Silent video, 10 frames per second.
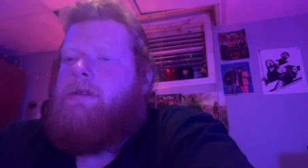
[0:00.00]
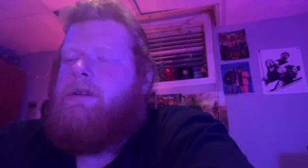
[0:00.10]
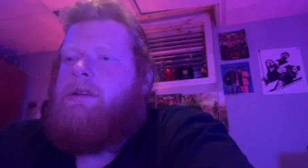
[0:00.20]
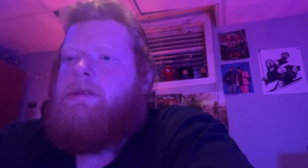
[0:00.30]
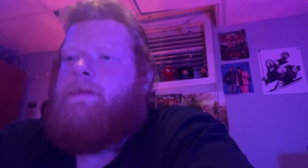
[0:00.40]

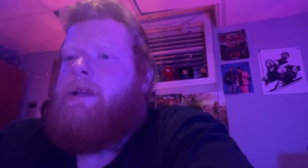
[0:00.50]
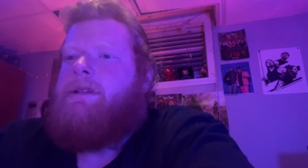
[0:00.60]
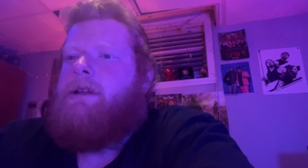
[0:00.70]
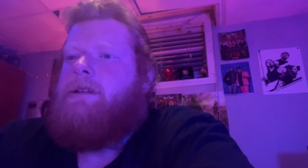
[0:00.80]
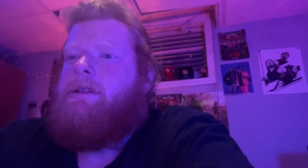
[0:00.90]
This man's
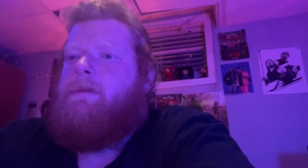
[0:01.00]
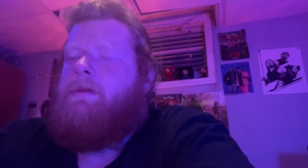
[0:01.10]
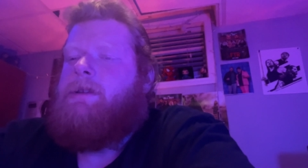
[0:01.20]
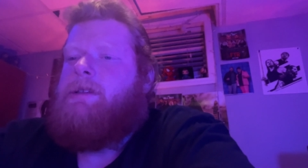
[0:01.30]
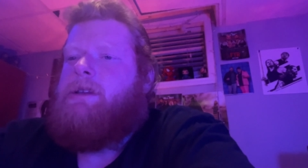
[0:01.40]
not someone to
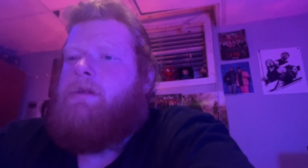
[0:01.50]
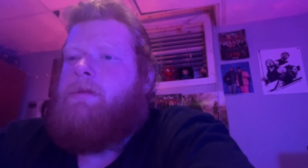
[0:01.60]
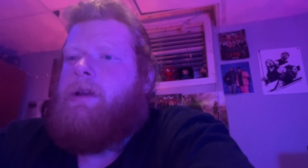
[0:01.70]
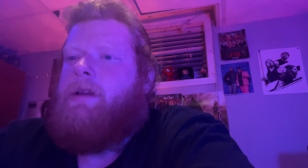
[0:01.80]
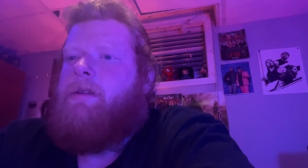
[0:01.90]
be
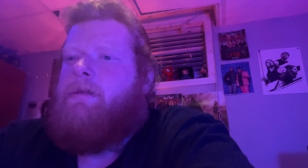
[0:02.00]
celebrated.